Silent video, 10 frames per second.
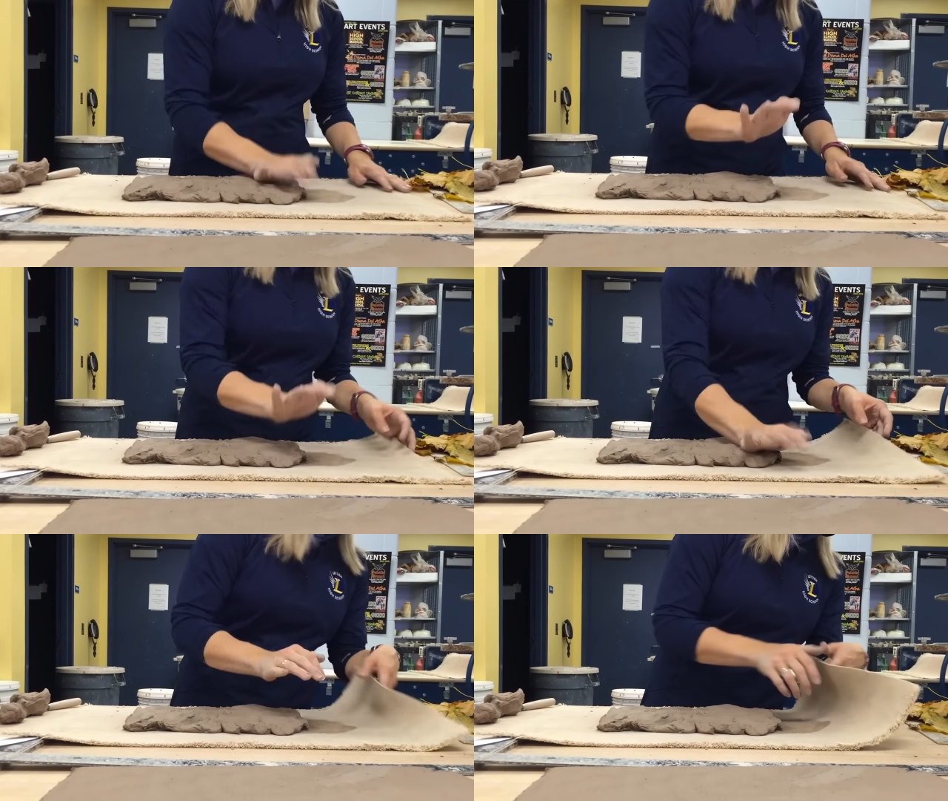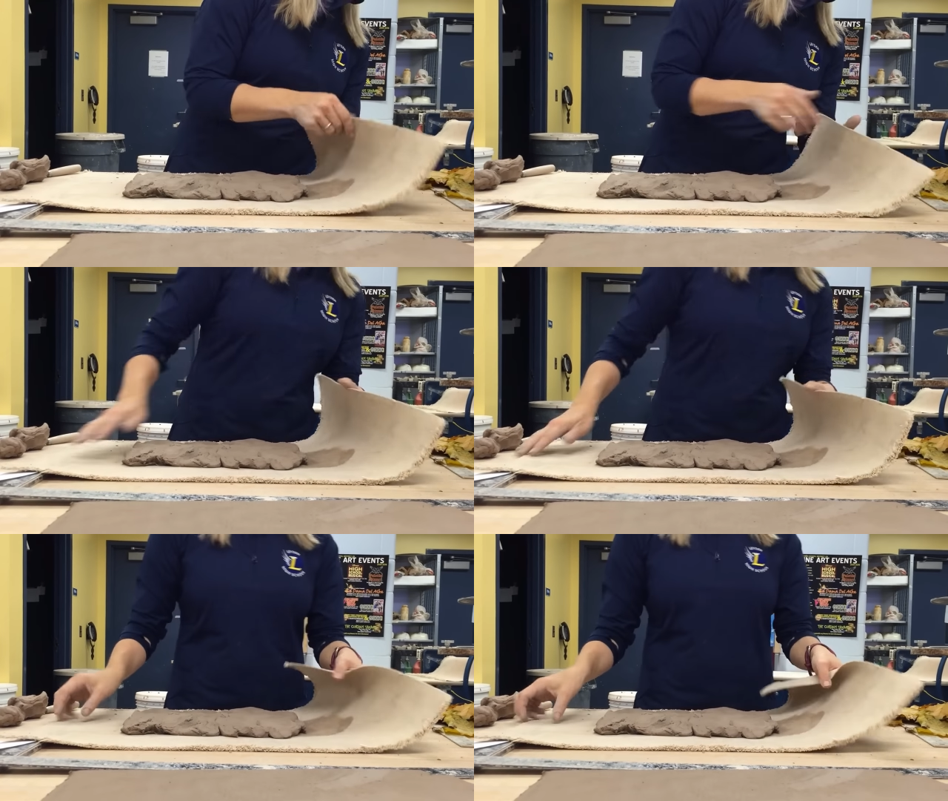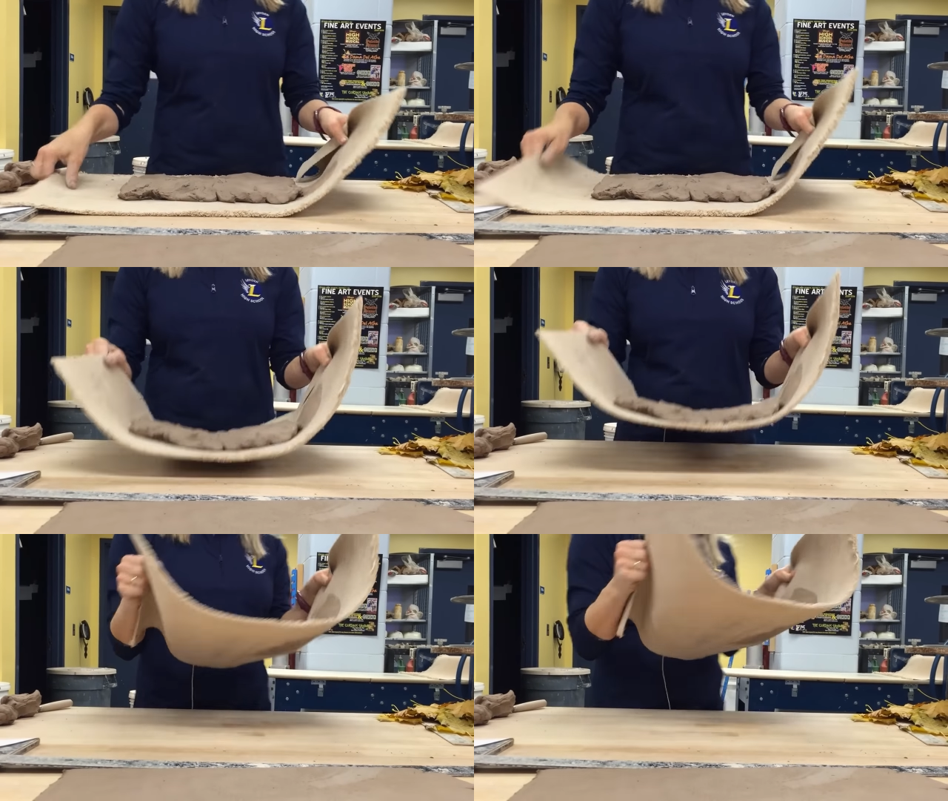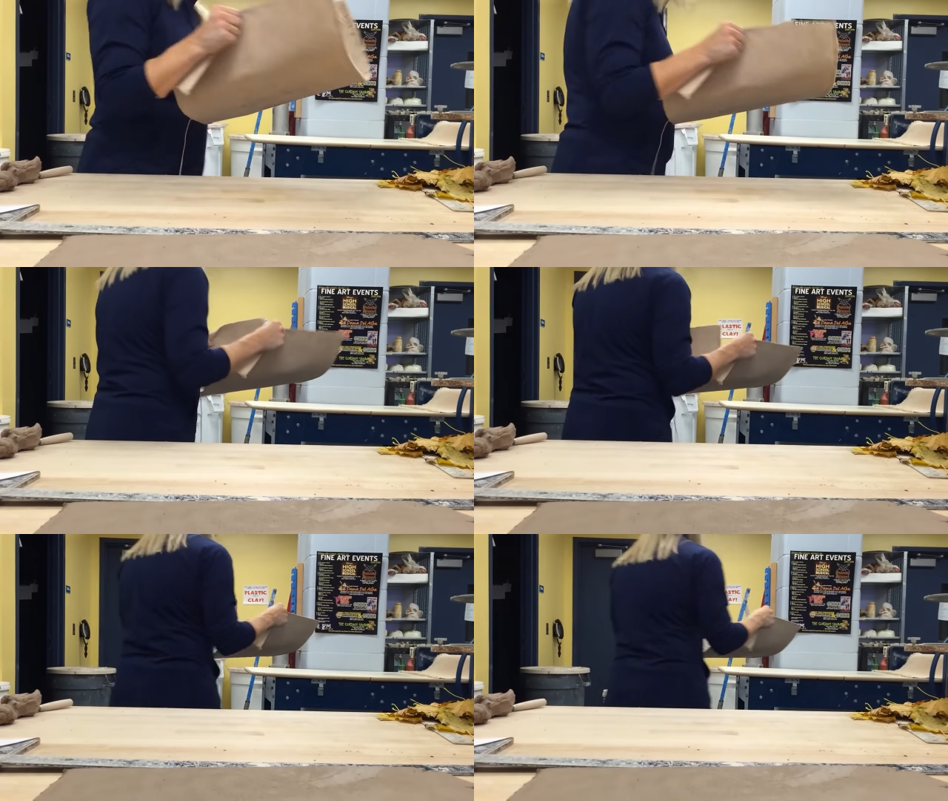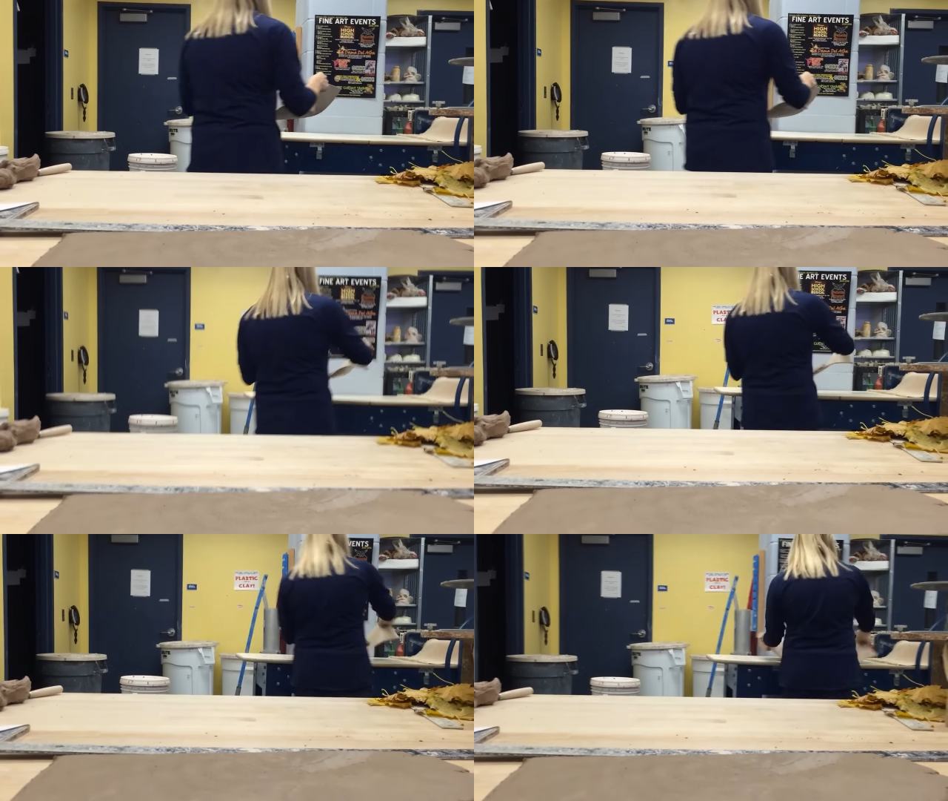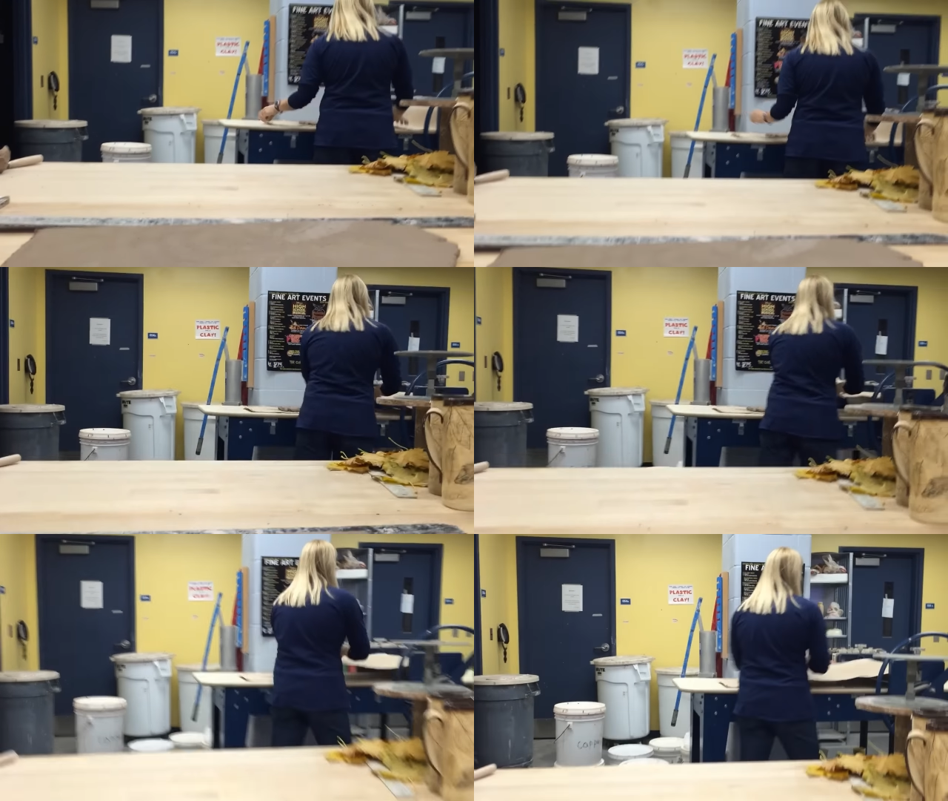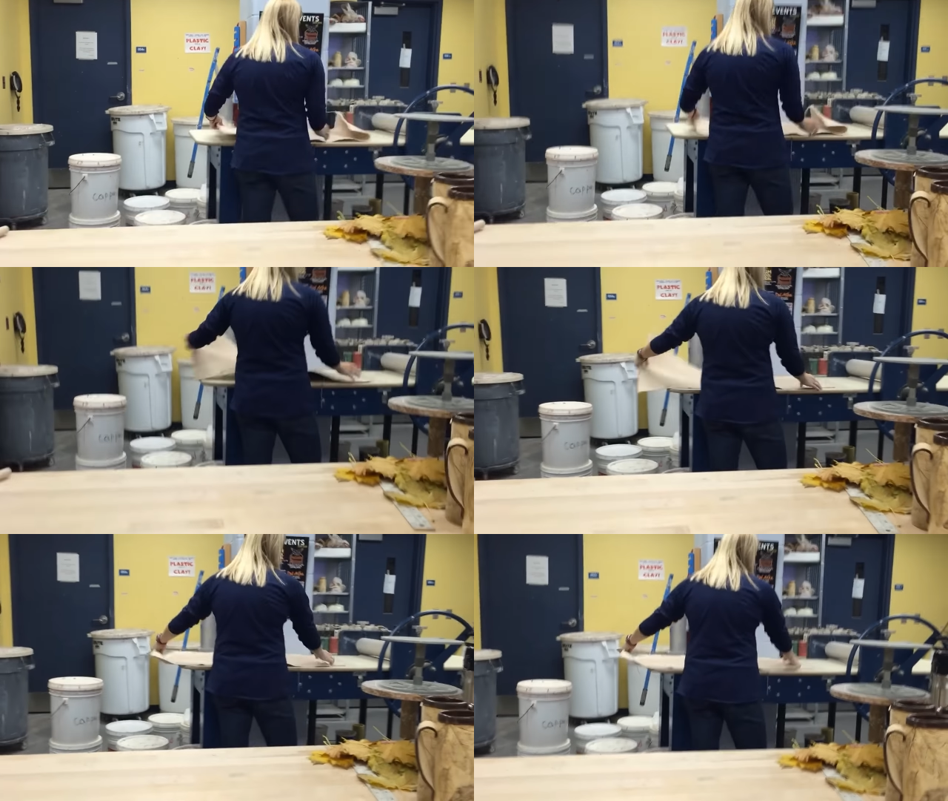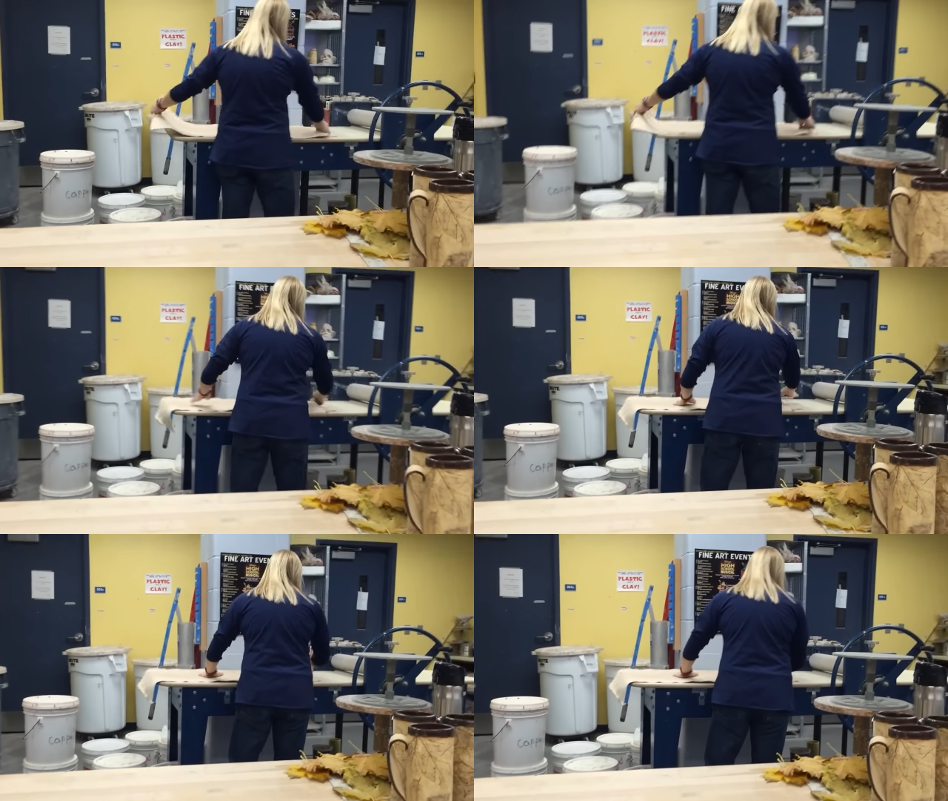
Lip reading: No face is visible, so there are no lips to read.